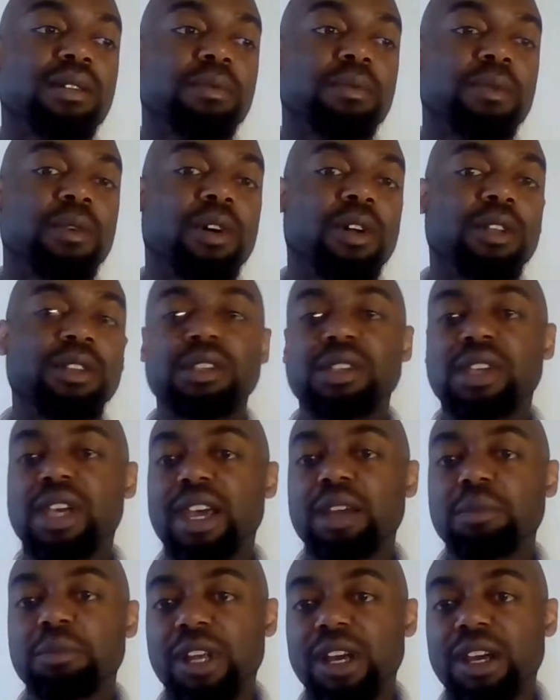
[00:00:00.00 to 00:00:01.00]
all the
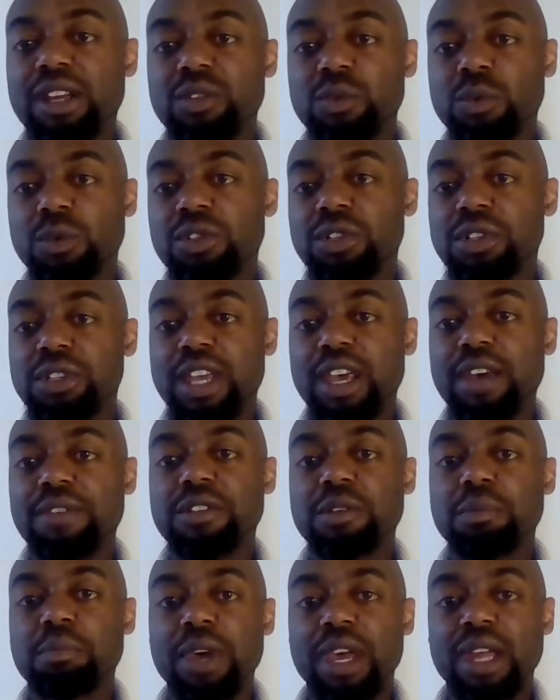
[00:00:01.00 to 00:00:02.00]
timelines will just have
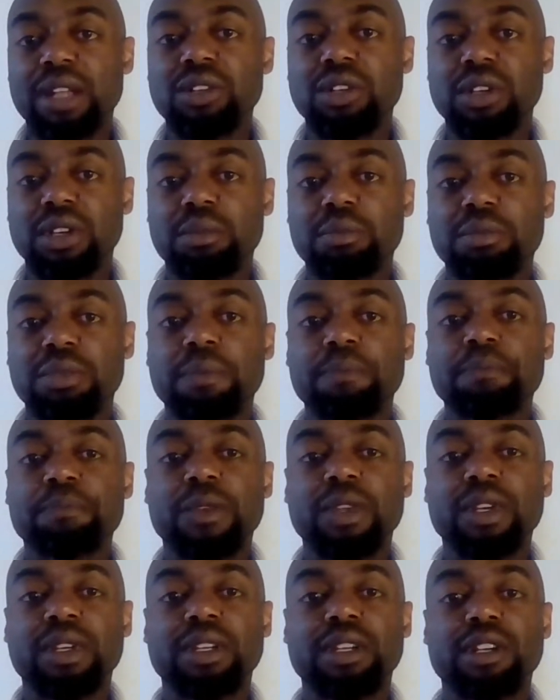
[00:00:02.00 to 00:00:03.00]
to match up.
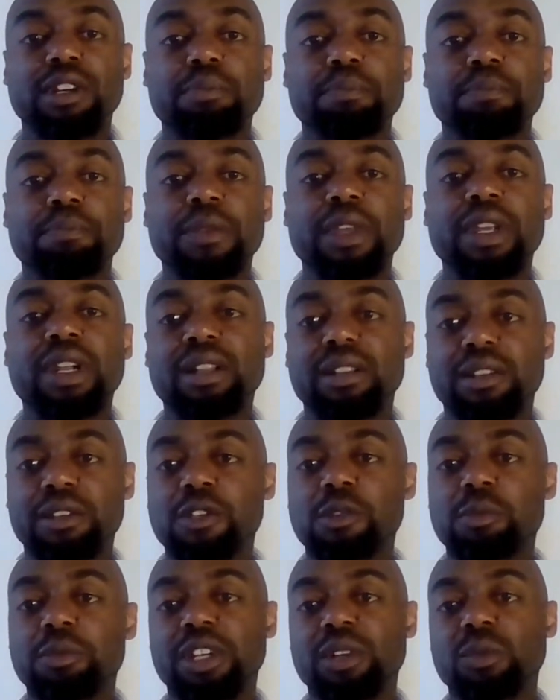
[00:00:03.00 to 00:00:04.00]
And I'll
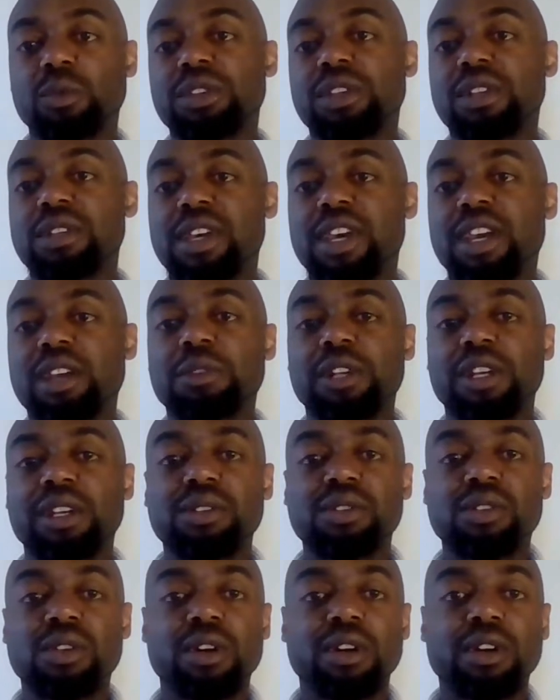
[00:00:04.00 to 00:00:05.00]
explain what the
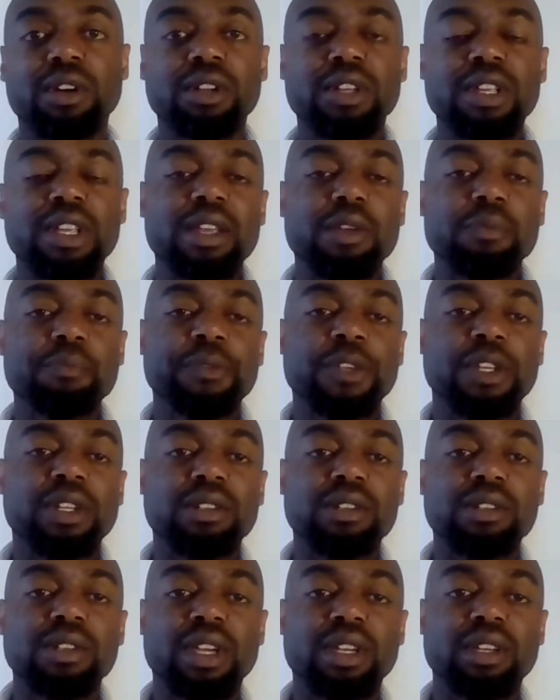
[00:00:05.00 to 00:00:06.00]
timelines are in a
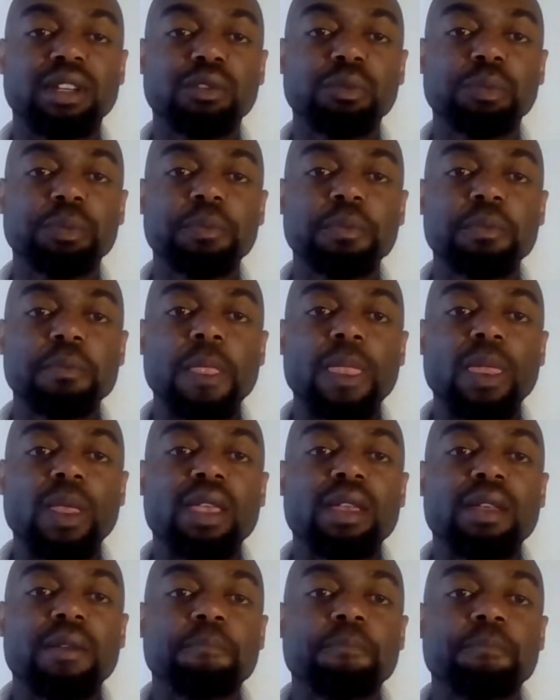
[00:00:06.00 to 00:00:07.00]
second.
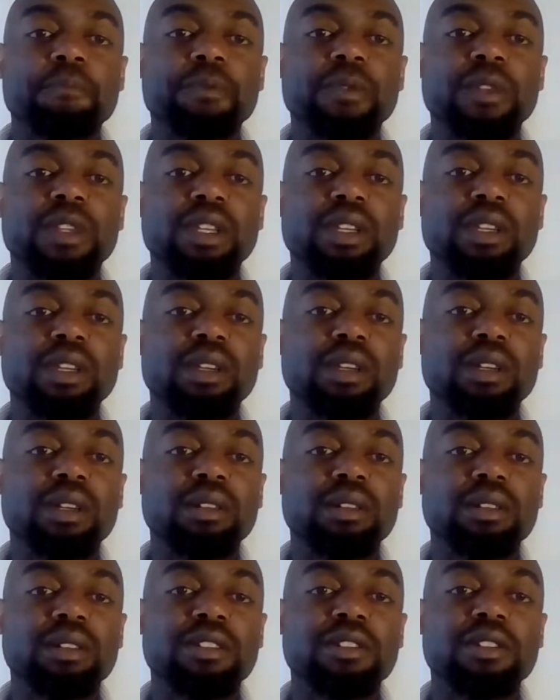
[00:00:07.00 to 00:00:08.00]
The
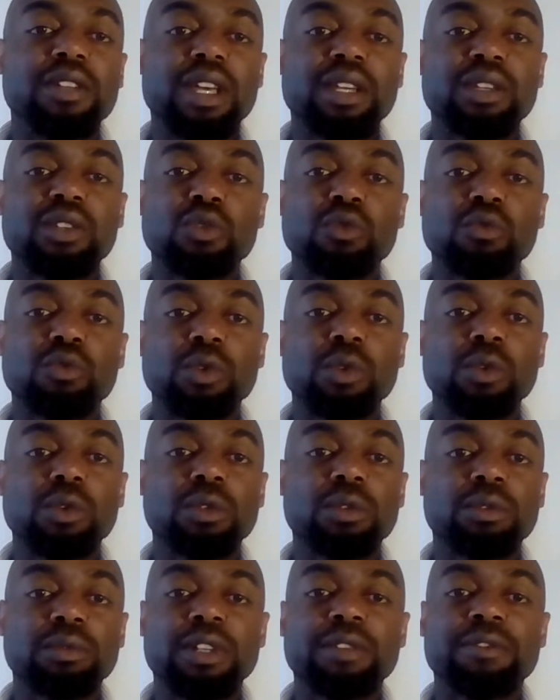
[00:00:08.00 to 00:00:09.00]
next
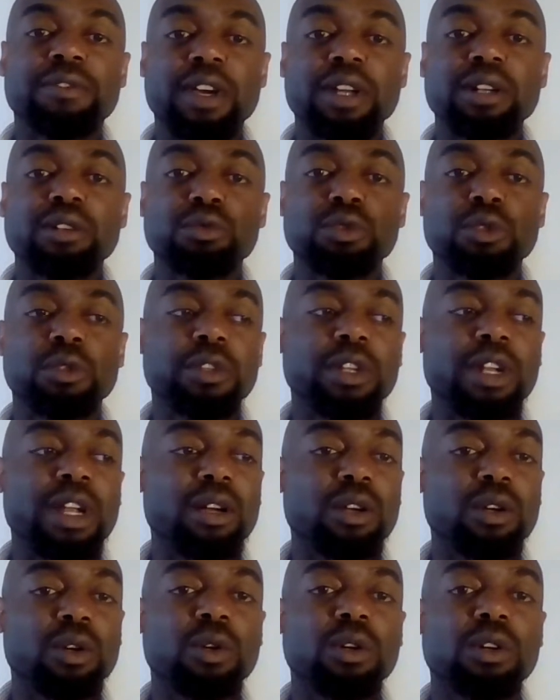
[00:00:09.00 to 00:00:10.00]
rule, the final rule that I'll
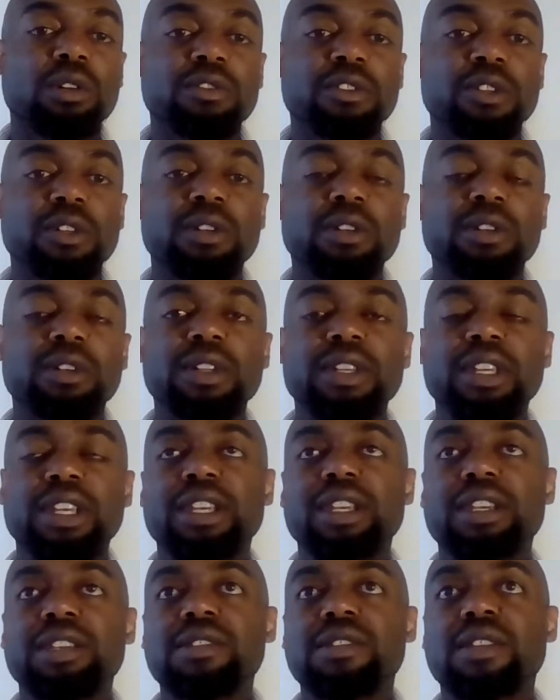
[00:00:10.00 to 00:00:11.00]
go over,
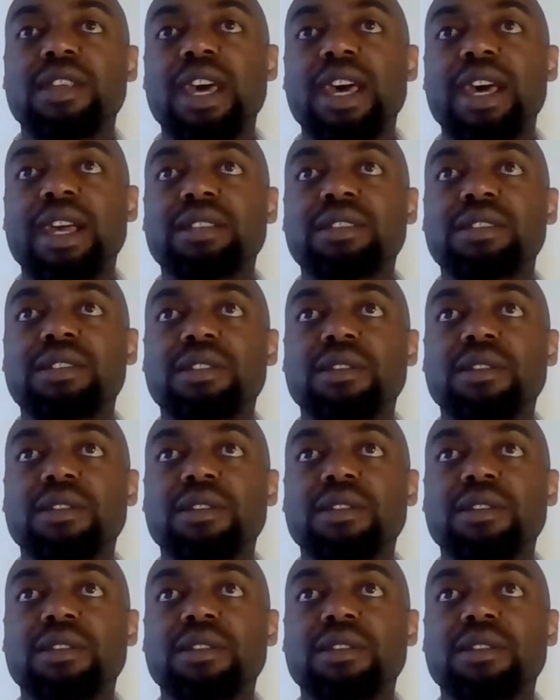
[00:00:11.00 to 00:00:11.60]
is that